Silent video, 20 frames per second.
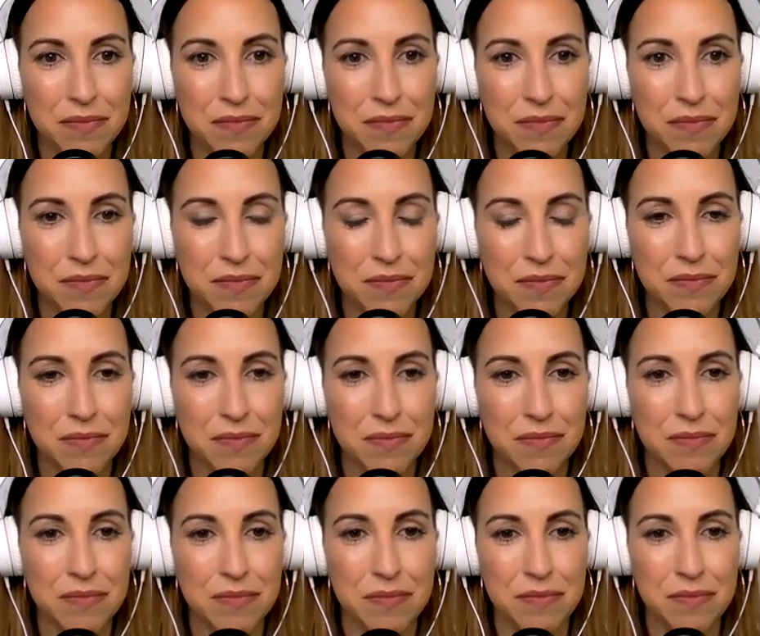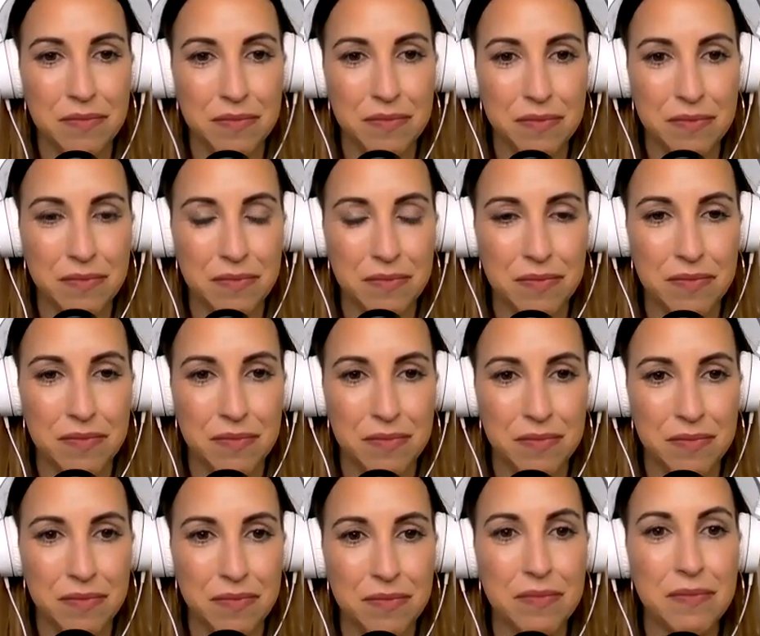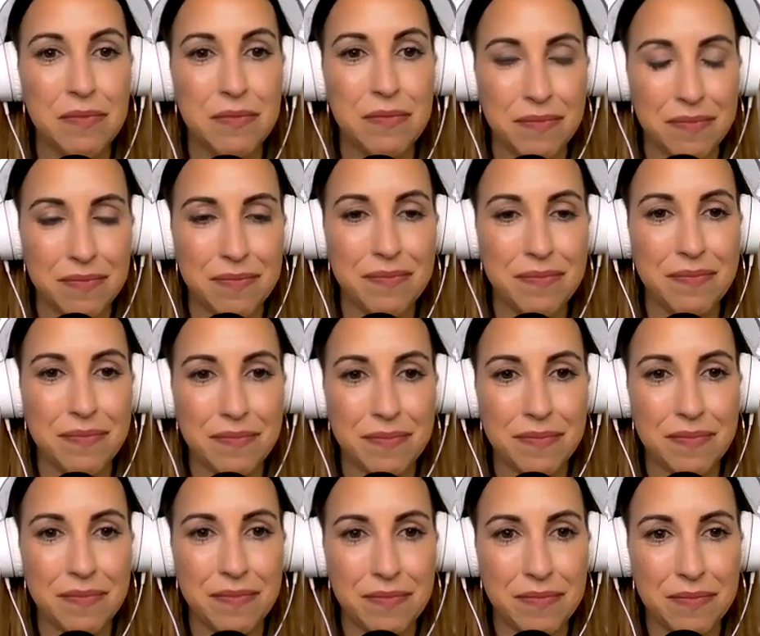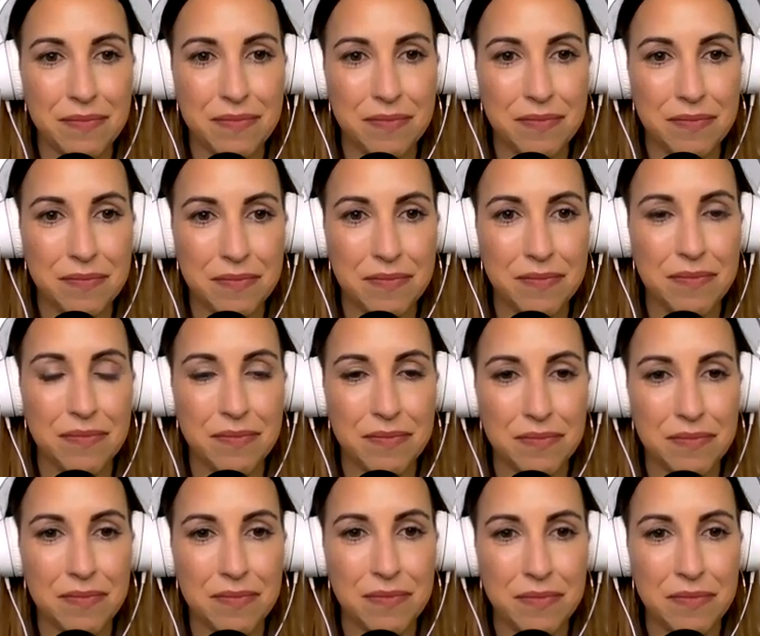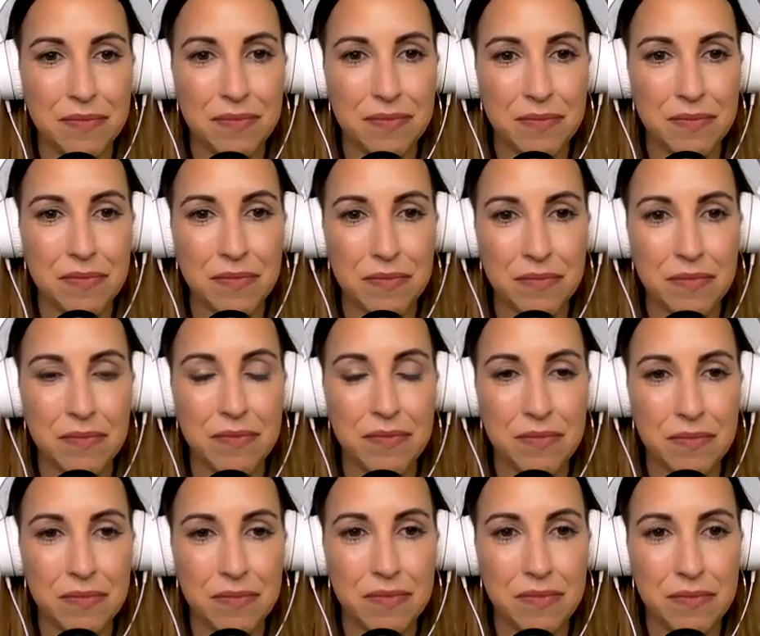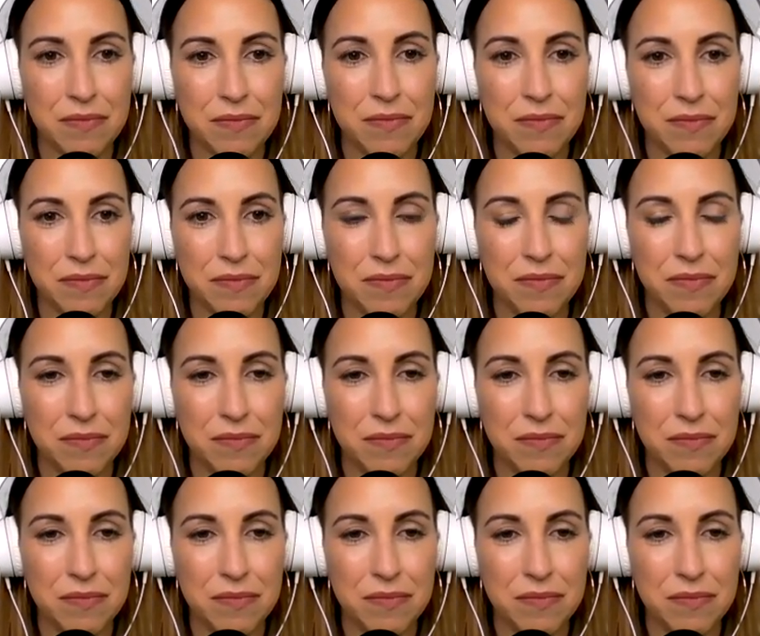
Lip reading: (not speaking)